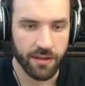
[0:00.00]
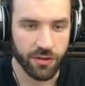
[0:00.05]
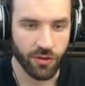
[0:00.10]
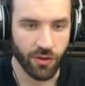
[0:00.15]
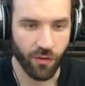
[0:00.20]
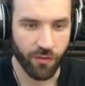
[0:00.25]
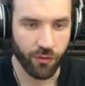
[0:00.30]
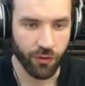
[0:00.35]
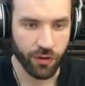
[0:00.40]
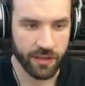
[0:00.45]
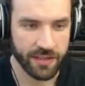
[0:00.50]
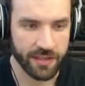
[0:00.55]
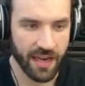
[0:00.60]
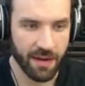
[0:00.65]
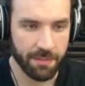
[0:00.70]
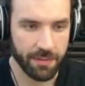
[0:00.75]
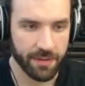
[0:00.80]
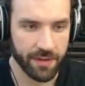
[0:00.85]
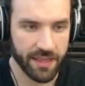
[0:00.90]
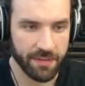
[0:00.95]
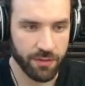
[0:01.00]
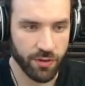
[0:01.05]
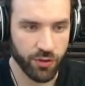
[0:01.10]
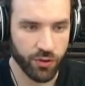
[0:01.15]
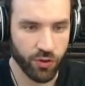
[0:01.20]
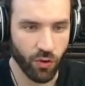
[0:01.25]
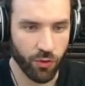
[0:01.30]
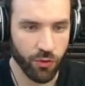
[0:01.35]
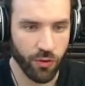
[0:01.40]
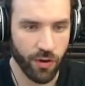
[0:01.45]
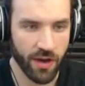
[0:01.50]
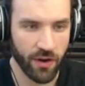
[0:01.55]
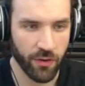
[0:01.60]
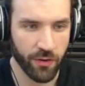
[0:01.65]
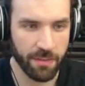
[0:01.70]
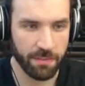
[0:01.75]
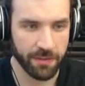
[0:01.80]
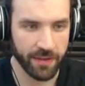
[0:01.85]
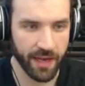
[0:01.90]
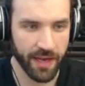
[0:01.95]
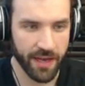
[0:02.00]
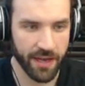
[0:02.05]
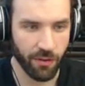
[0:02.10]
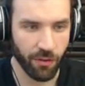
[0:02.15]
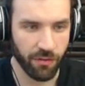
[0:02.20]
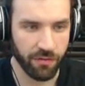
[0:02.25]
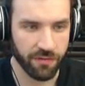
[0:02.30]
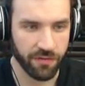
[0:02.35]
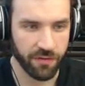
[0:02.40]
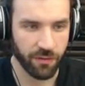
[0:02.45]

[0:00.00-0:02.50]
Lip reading: So for example, let me show you a replay of